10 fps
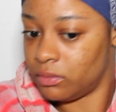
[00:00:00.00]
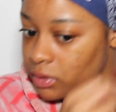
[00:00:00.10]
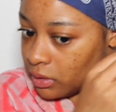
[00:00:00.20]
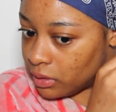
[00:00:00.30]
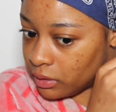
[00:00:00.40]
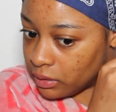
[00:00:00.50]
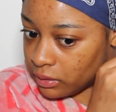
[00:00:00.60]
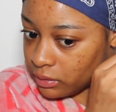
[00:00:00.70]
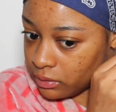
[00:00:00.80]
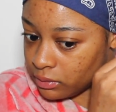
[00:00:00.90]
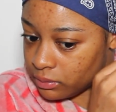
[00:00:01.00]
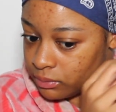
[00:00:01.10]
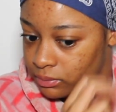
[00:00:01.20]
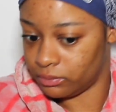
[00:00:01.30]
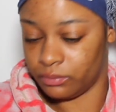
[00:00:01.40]
Yeah, like that.
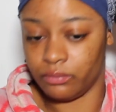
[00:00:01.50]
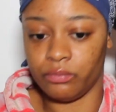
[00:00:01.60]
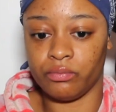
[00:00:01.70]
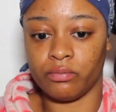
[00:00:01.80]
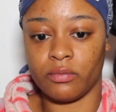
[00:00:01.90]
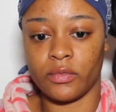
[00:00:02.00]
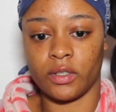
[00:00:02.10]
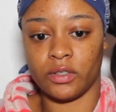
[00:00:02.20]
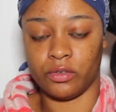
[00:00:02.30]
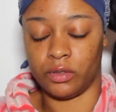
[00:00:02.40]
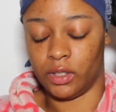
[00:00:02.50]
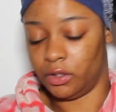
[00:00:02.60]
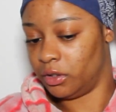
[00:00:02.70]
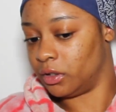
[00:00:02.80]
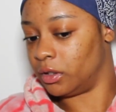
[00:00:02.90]
So yeah,
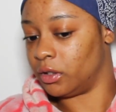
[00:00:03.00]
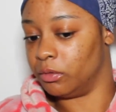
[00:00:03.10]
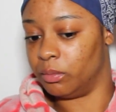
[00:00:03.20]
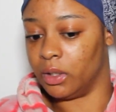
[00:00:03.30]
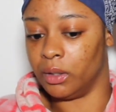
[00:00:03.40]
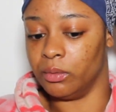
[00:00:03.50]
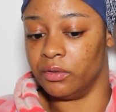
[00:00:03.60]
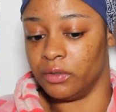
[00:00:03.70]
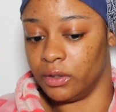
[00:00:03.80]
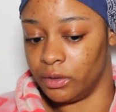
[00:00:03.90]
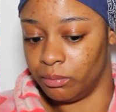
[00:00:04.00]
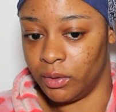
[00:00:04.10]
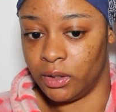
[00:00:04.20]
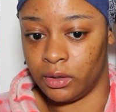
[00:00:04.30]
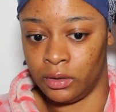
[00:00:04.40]
you can kind of play with it,
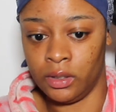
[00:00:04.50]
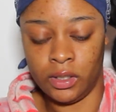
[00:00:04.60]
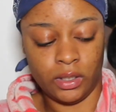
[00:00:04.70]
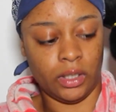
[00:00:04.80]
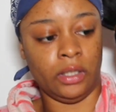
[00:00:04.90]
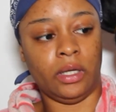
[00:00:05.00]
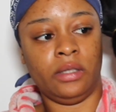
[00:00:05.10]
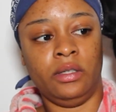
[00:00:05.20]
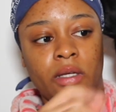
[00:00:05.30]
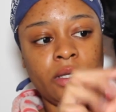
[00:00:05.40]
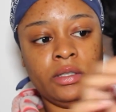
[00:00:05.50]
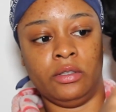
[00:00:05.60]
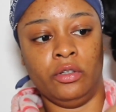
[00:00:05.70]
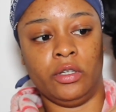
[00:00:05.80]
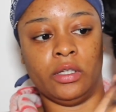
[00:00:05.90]
make it, and at the end
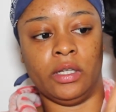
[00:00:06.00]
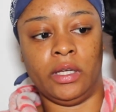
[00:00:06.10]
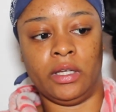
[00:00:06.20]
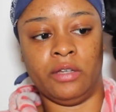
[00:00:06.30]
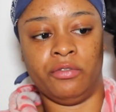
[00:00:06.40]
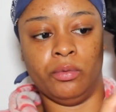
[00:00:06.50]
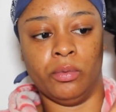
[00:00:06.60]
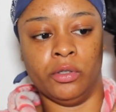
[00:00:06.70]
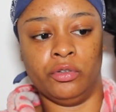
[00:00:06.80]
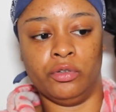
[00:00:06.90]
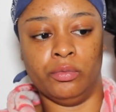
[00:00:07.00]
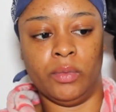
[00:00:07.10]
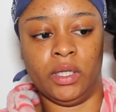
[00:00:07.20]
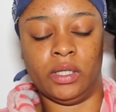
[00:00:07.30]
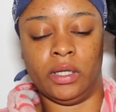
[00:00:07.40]
you can, like, if you want to
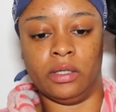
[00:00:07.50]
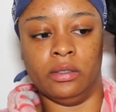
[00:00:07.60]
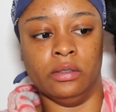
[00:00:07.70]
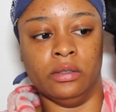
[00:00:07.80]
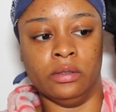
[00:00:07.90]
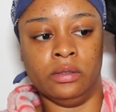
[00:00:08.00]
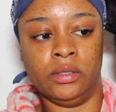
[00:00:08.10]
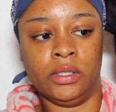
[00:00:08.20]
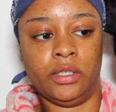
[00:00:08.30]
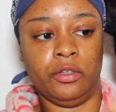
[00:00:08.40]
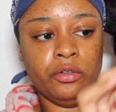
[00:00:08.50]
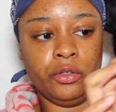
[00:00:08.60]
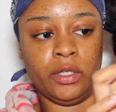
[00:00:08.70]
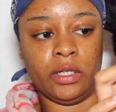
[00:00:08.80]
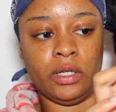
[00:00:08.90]
make like a little, you know,
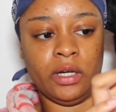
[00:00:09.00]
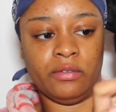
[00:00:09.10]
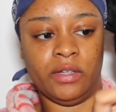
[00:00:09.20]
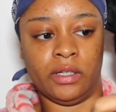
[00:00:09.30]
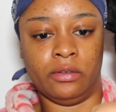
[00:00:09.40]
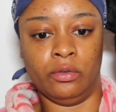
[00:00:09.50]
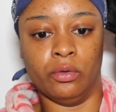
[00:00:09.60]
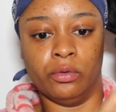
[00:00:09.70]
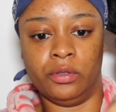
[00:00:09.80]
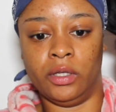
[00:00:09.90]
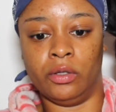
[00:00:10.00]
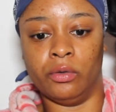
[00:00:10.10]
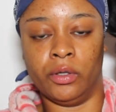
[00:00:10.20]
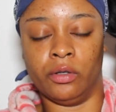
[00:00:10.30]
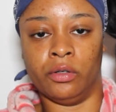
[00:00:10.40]
you can have that gold thing
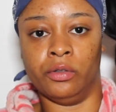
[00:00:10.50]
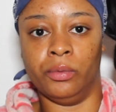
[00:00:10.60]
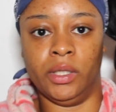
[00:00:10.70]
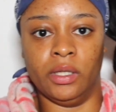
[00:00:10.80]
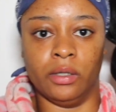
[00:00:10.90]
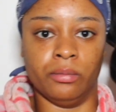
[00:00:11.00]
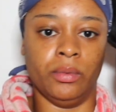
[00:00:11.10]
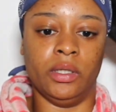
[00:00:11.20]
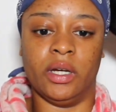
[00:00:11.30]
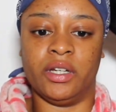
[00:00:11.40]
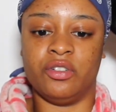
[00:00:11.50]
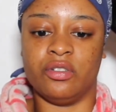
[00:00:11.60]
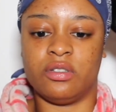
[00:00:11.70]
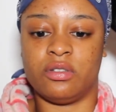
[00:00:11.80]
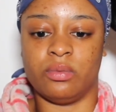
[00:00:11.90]
going all the way down, but I
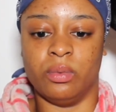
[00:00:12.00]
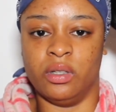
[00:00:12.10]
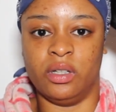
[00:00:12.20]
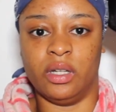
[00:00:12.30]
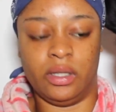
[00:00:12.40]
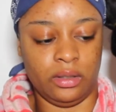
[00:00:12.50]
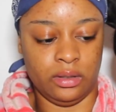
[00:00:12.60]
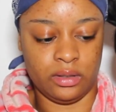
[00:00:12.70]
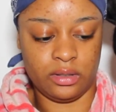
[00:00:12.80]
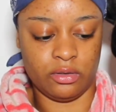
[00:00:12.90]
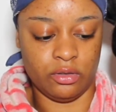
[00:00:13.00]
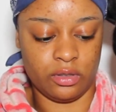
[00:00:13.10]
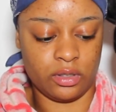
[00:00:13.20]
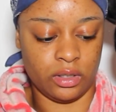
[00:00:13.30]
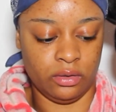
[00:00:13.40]
just want it like this,
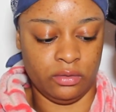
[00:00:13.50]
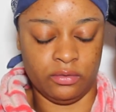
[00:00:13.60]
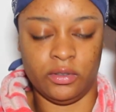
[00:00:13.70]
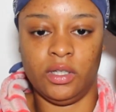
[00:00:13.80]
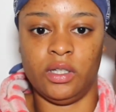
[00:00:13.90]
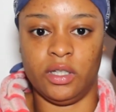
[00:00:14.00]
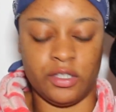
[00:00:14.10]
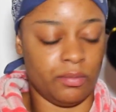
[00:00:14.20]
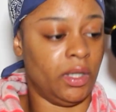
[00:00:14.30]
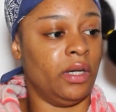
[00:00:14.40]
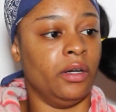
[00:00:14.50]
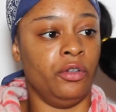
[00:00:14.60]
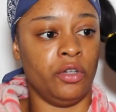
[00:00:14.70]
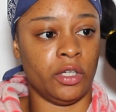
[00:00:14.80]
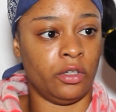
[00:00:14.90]
just kind of, it's my hair, and
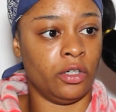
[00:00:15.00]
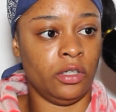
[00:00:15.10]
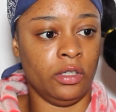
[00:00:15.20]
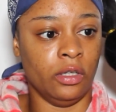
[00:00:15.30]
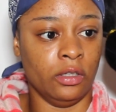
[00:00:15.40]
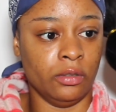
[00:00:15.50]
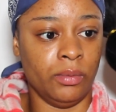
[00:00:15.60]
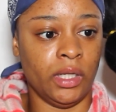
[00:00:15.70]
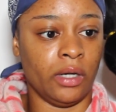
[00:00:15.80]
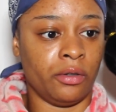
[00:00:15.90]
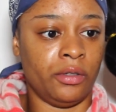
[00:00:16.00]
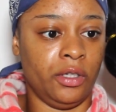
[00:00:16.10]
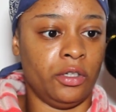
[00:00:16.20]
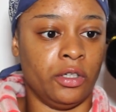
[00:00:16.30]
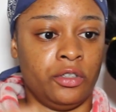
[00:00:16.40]
you can cut it a little bit. I already
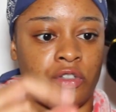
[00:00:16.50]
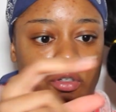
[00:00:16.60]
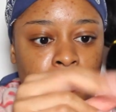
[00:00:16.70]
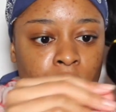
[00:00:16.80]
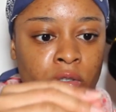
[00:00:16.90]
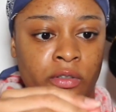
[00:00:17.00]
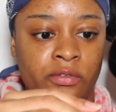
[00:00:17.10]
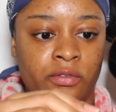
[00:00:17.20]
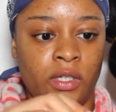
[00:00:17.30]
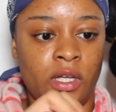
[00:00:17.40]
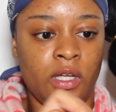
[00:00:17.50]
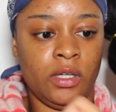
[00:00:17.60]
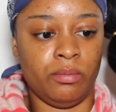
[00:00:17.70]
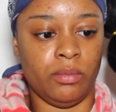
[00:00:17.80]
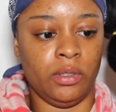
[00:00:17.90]
cut some off,
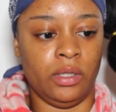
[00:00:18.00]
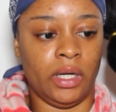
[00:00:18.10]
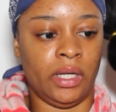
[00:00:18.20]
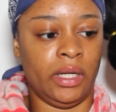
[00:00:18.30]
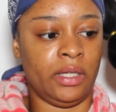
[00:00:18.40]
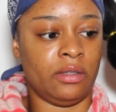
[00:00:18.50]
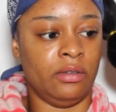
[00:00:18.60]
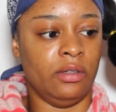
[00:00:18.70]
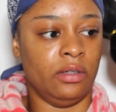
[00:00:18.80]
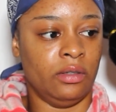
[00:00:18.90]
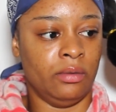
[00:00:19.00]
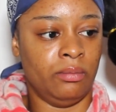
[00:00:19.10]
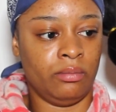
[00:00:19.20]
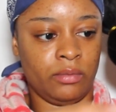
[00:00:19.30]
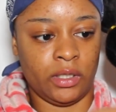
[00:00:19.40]
but I like
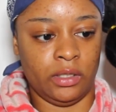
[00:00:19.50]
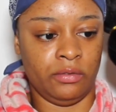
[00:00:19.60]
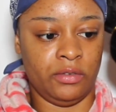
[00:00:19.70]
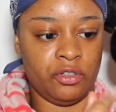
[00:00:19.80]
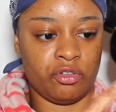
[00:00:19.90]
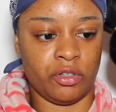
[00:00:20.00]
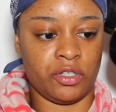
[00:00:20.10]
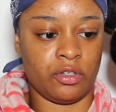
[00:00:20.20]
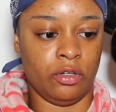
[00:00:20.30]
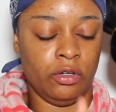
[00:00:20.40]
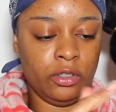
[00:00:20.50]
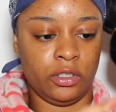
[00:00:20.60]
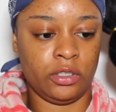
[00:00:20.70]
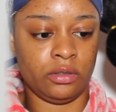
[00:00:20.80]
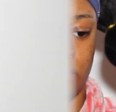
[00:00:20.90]
the kind of distressed
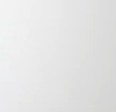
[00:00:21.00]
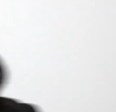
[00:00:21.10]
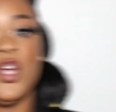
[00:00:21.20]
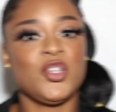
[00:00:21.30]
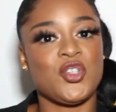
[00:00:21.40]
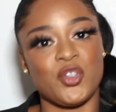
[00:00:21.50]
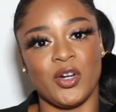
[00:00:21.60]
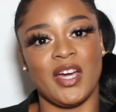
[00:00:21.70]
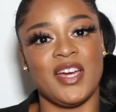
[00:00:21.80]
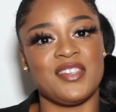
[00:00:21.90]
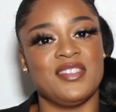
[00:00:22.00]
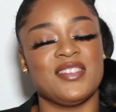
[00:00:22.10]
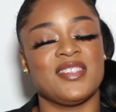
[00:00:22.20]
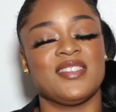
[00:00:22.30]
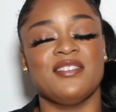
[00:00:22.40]
look. So guys,
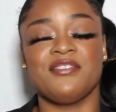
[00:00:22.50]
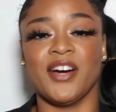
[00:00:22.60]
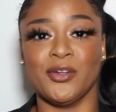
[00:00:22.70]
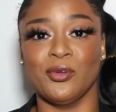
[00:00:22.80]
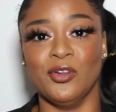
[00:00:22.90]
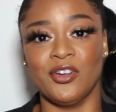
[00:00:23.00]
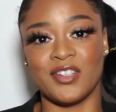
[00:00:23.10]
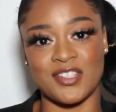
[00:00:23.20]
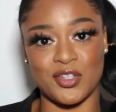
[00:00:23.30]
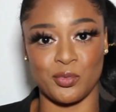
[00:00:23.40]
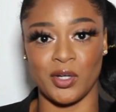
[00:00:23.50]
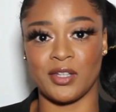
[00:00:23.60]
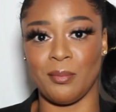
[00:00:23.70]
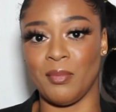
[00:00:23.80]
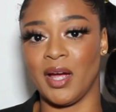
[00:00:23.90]
this is the final look. This is
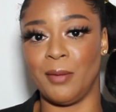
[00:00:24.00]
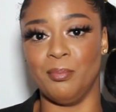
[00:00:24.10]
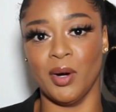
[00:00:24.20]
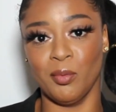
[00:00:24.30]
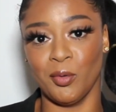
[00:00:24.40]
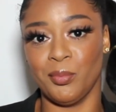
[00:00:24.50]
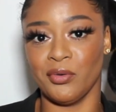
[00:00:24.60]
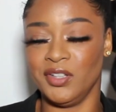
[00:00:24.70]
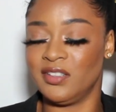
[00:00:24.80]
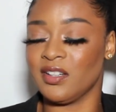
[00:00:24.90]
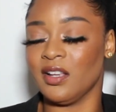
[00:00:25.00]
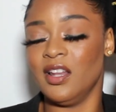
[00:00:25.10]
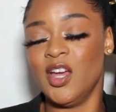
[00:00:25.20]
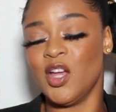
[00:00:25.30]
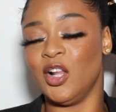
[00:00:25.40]
what my bubble ponytail
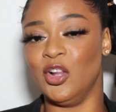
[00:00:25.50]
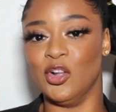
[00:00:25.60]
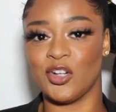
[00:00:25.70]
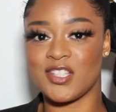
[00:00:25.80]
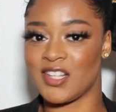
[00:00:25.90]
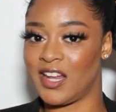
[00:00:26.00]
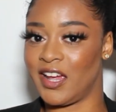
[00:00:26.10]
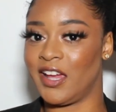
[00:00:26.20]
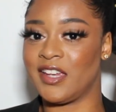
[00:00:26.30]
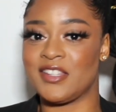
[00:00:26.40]
looks like.